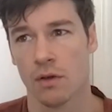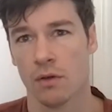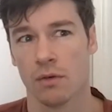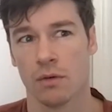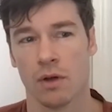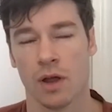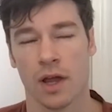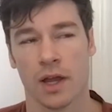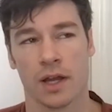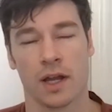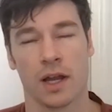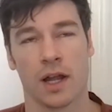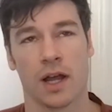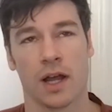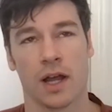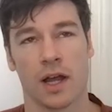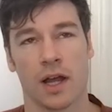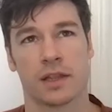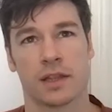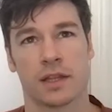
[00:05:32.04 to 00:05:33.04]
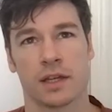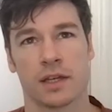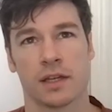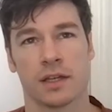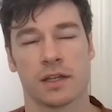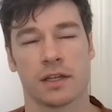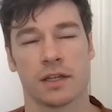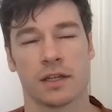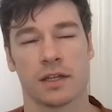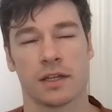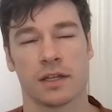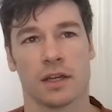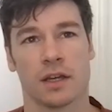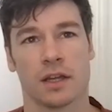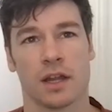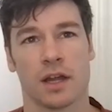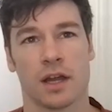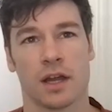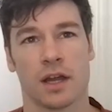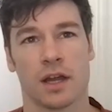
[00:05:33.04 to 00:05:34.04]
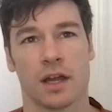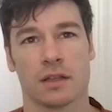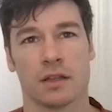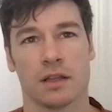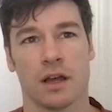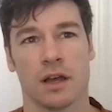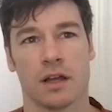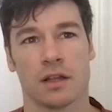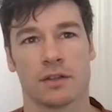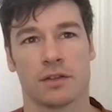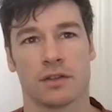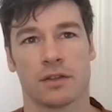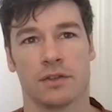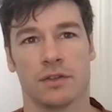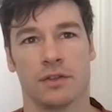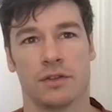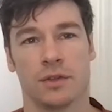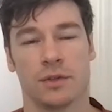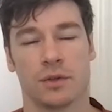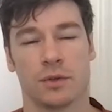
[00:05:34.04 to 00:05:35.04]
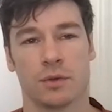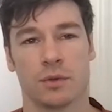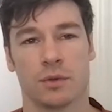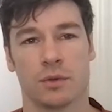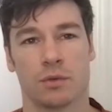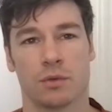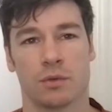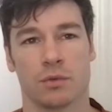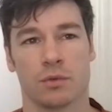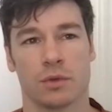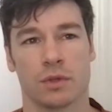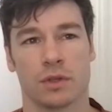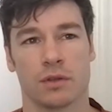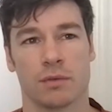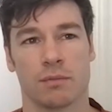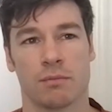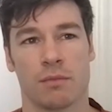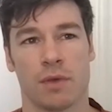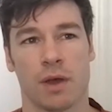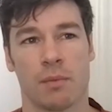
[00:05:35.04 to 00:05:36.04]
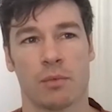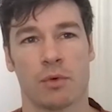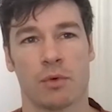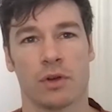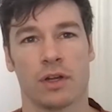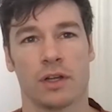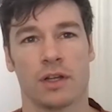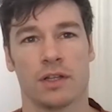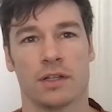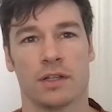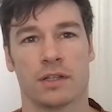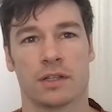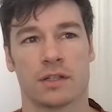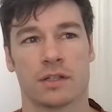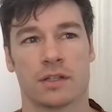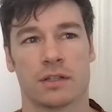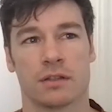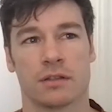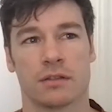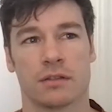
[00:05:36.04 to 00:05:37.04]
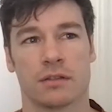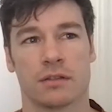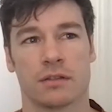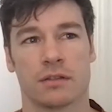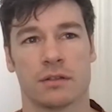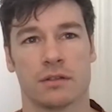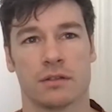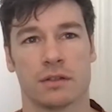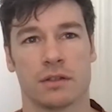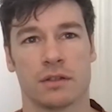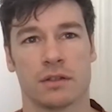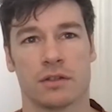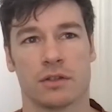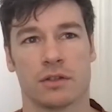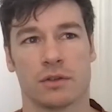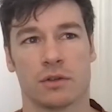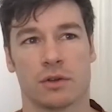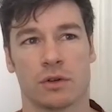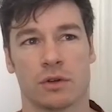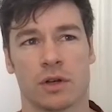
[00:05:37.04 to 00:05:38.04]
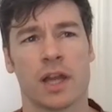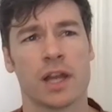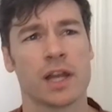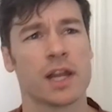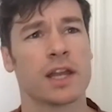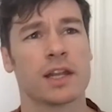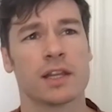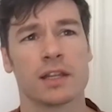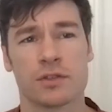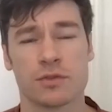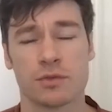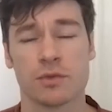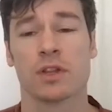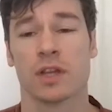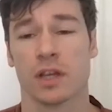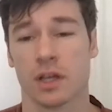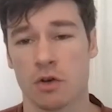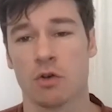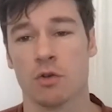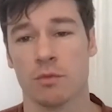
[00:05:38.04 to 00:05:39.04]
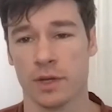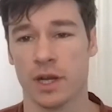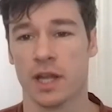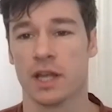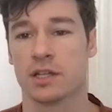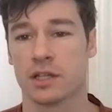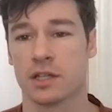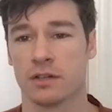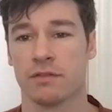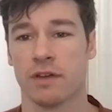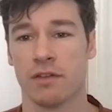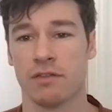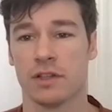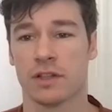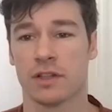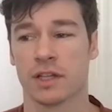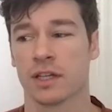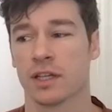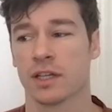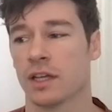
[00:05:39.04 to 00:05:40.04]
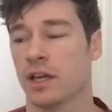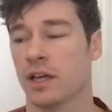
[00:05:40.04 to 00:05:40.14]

Right. I think it has a lot to do with the memories that you create. It's really a culmination of everything.